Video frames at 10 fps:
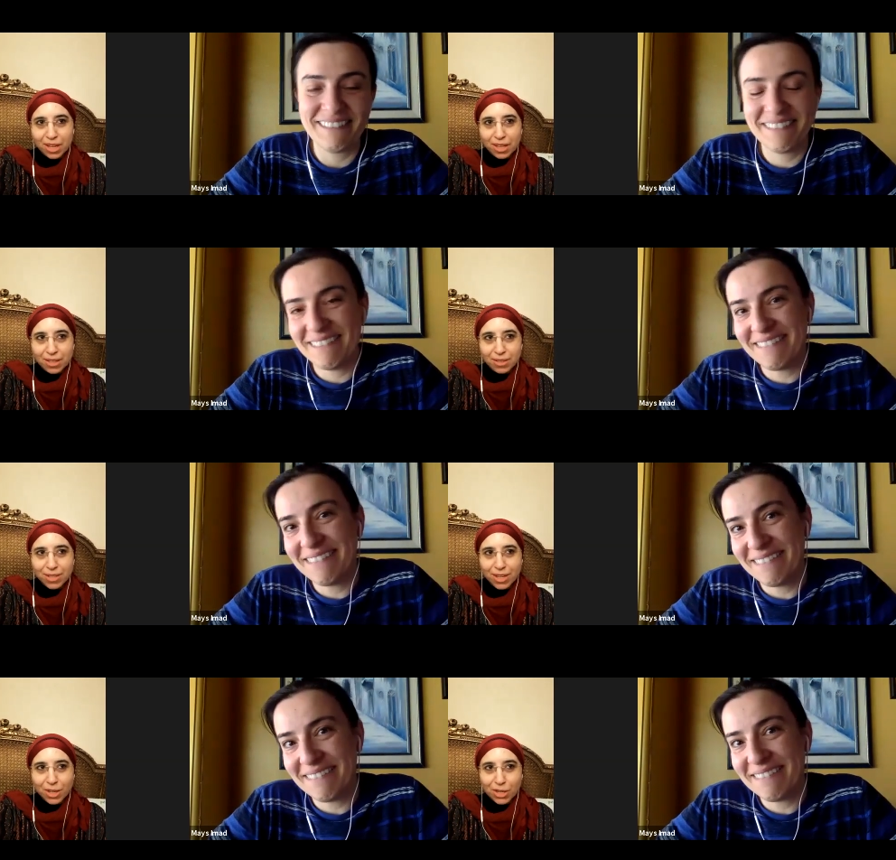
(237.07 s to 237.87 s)
Speaker 1: uh,
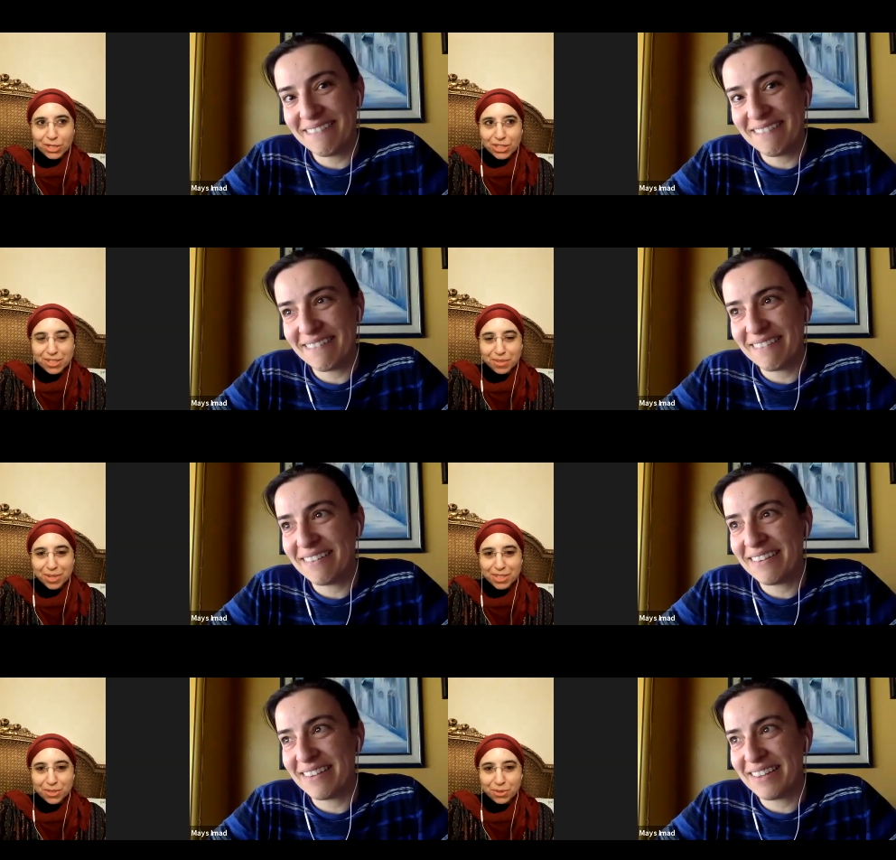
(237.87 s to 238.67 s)
psychologists in
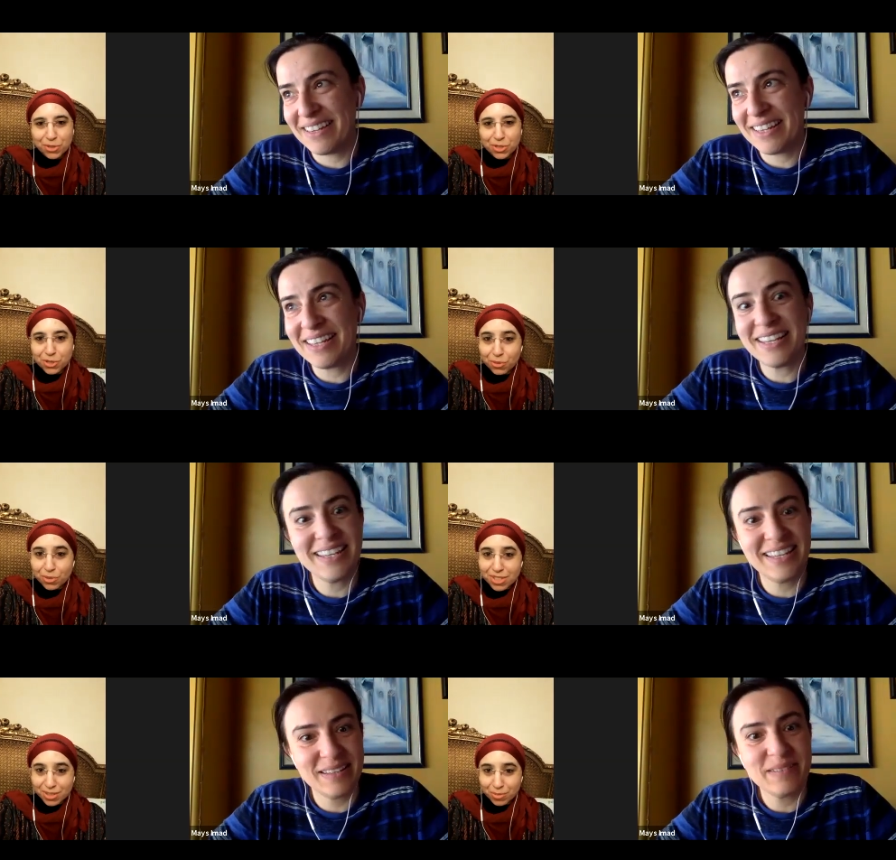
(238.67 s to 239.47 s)
my institution
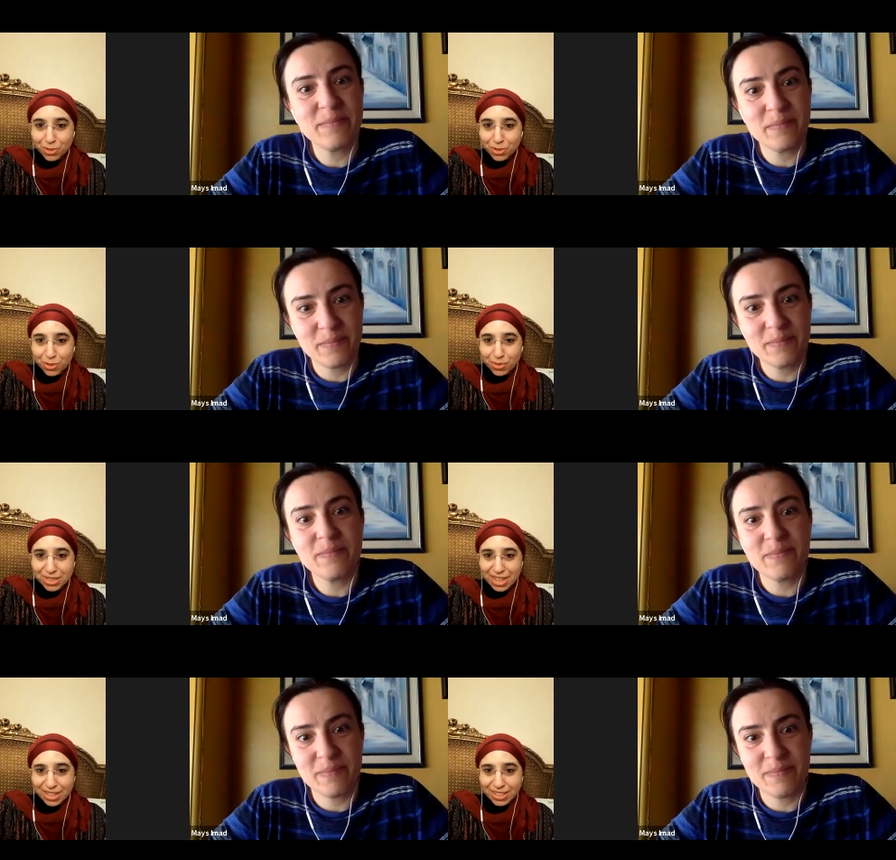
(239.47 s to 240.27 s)
don't seem to know what
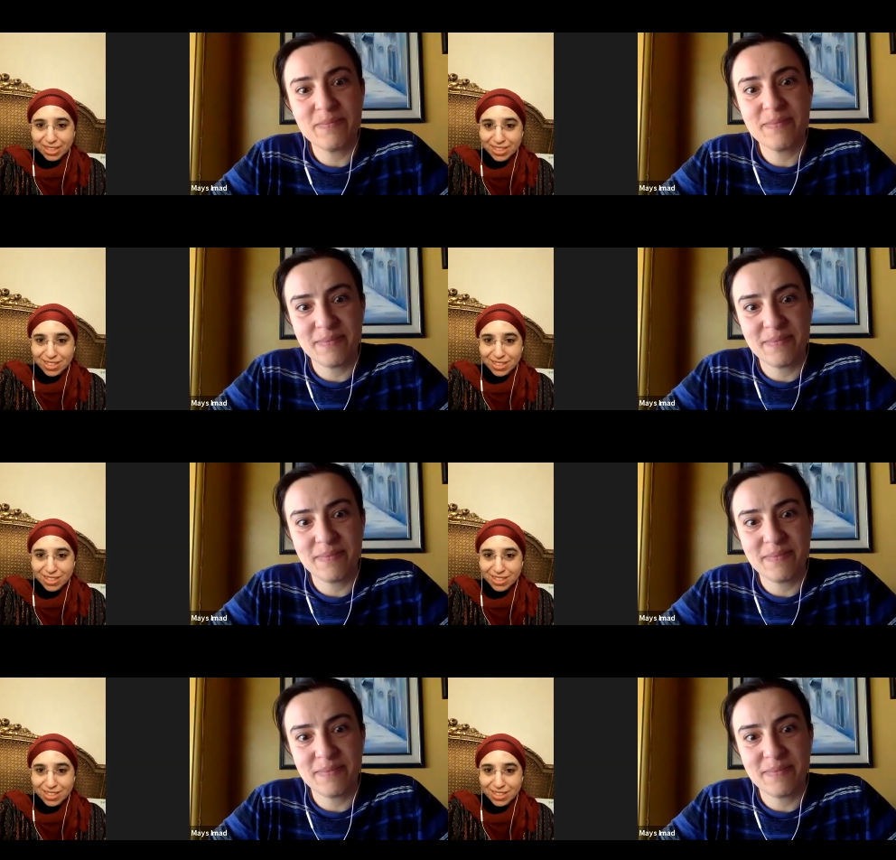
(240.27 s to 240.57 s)
that is,